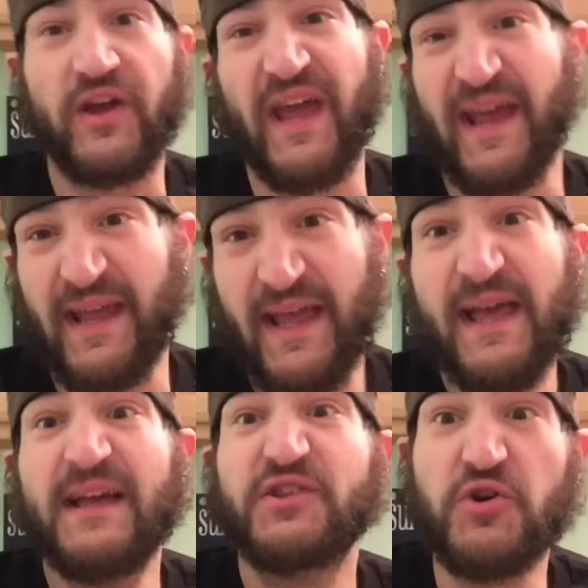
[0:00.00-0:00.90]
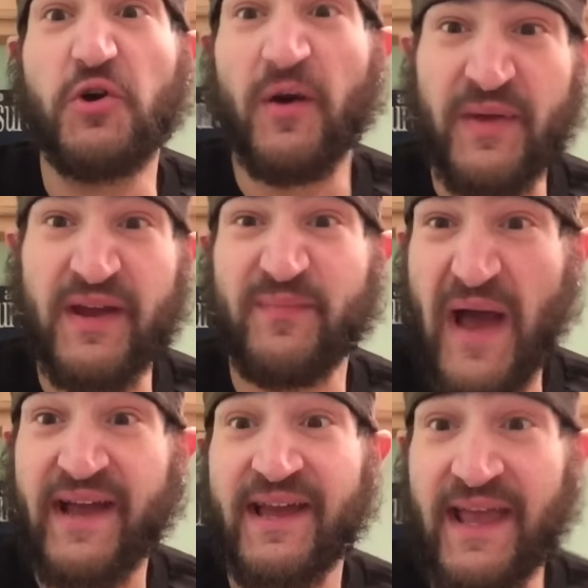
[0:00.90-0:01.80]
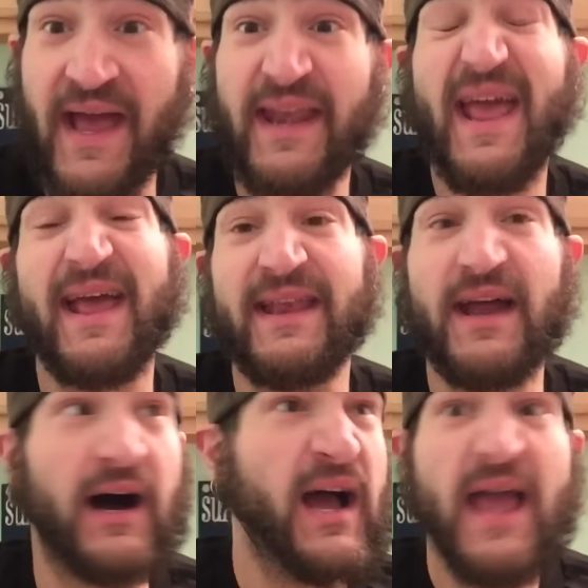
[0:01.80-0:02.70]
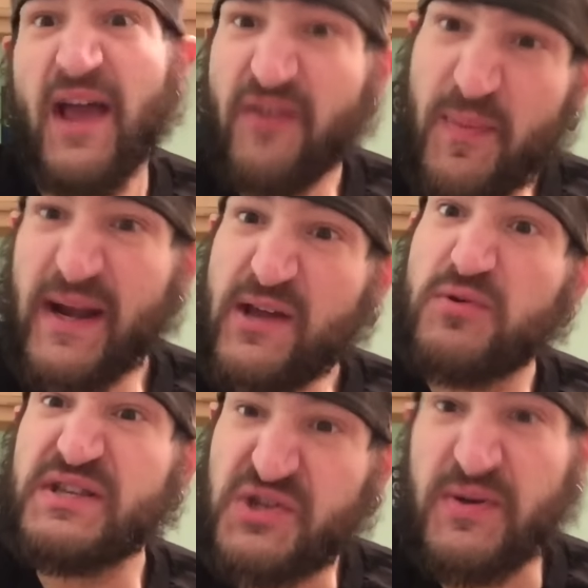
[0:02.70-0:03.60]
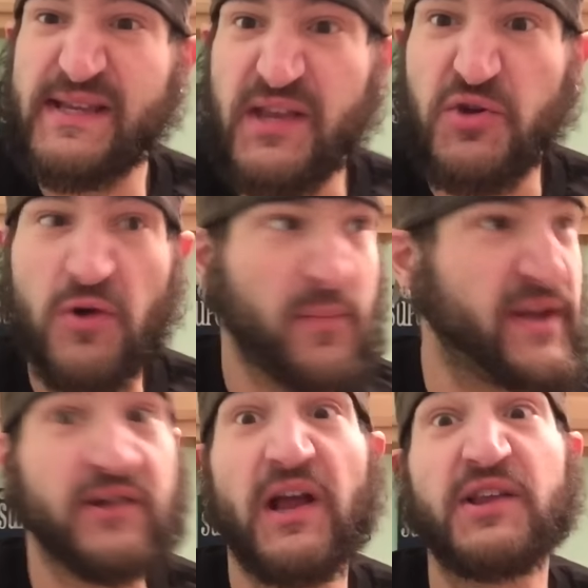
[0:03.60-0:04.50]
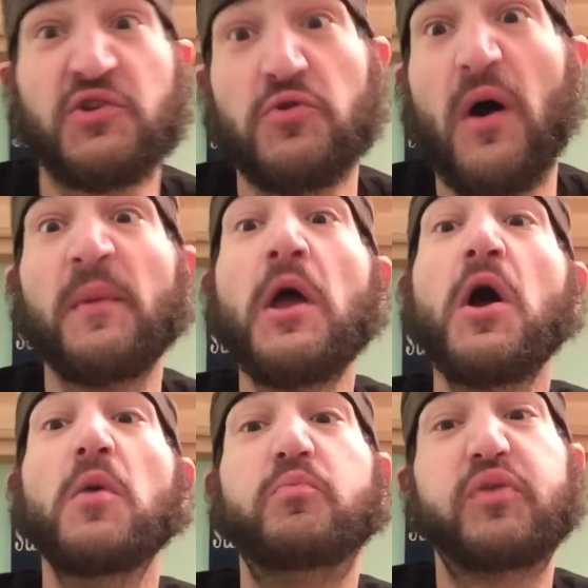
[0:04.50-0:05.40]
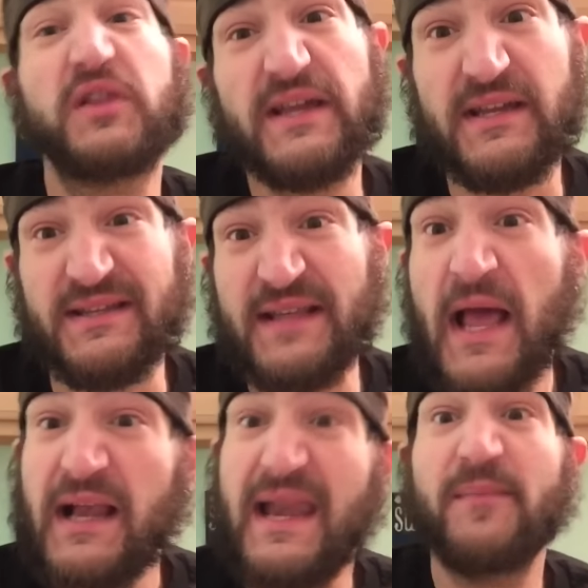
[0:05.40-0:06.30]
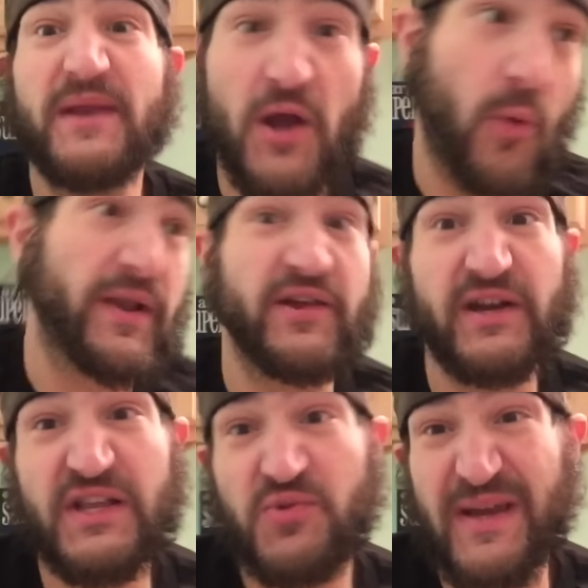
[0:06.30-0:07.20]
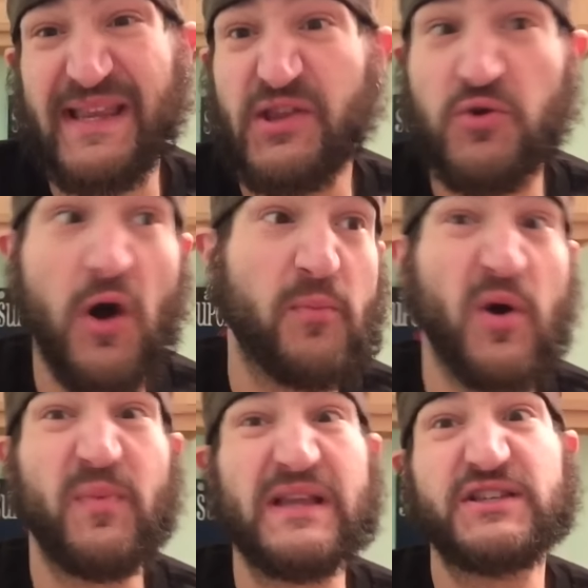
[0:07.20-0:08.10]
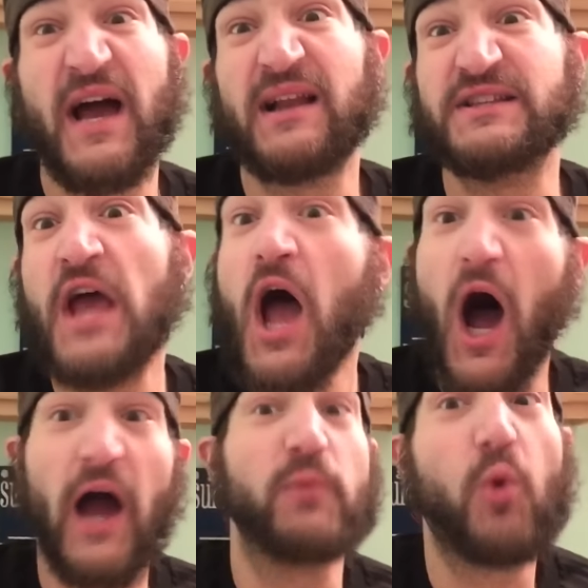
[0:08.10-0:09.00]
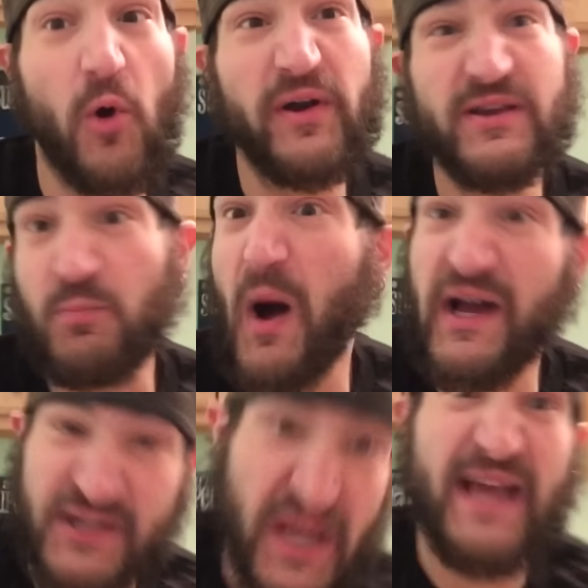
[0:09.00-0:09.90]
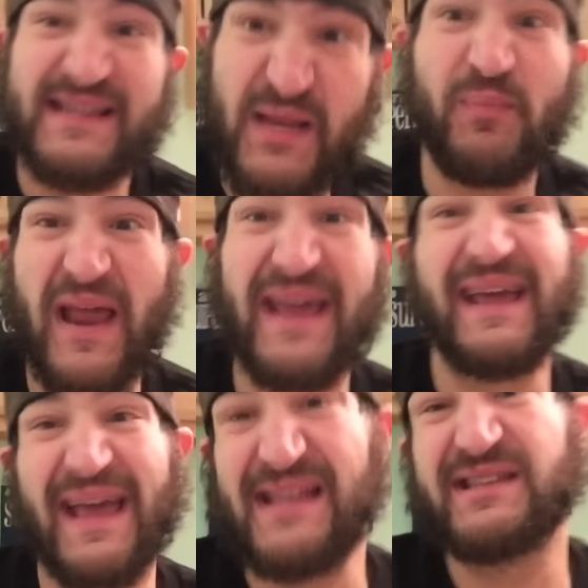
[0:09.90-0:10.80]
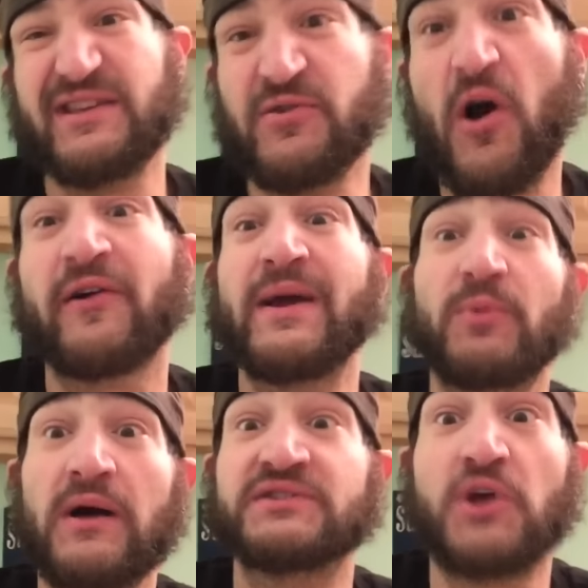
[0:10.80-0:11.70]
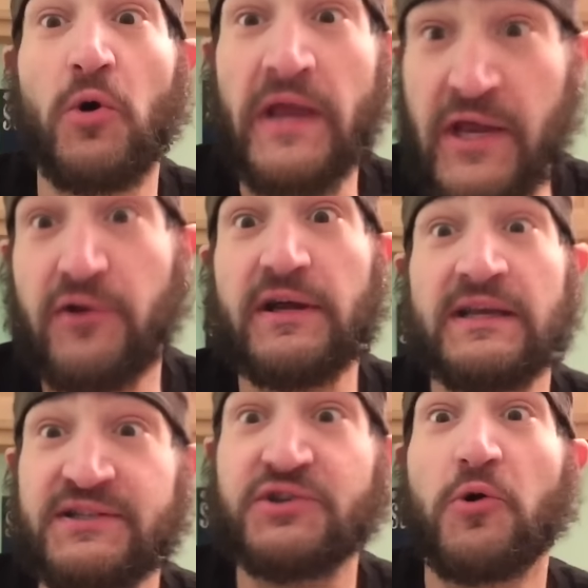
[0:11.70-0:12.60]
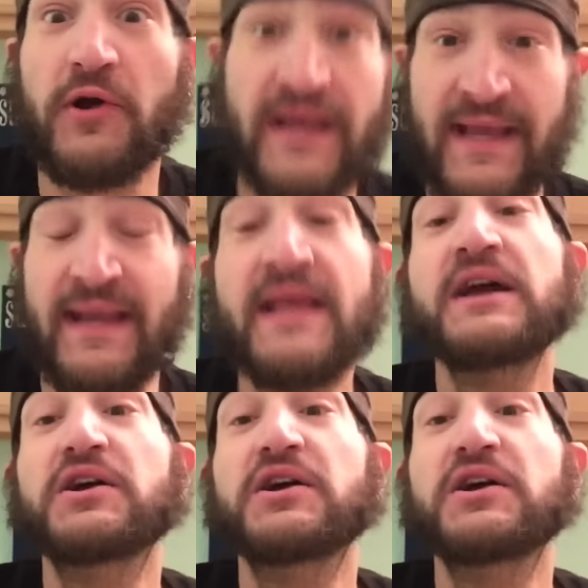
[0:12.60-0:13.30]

Okay, Duhop here, back again, and everybody always tweets to Duhop, and they're like, Duhop, please, let me know when you're going to tweet the Duhop Open Challenge. I want my chance to play against you. All right, well, so here is your hint.